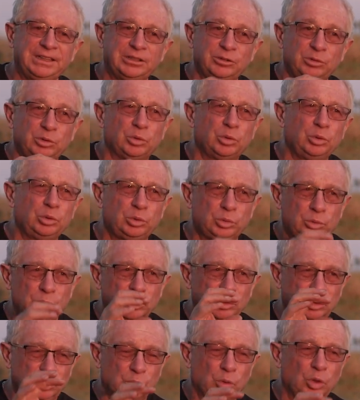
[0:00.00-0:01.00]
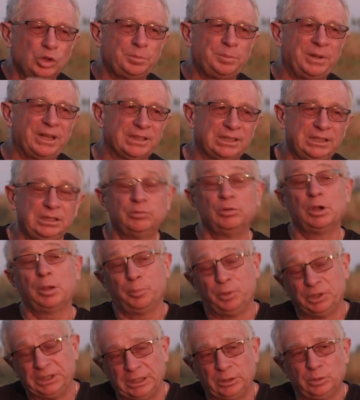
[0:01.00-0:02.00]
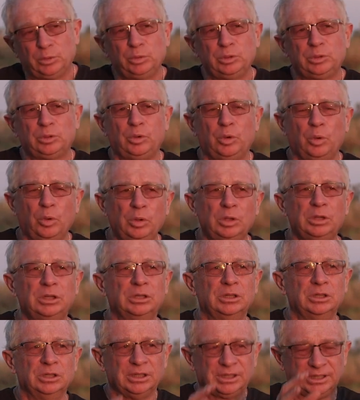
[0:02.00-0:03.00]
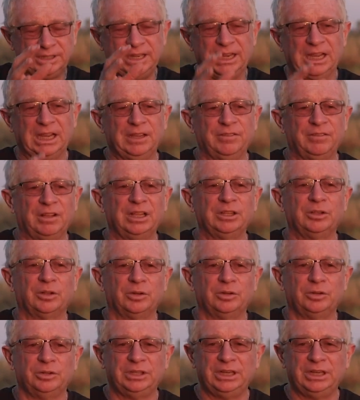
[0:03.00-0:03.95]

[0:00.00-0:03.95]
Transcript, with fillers: This will lead to a large amount, perhaps even all the water reaching the delta,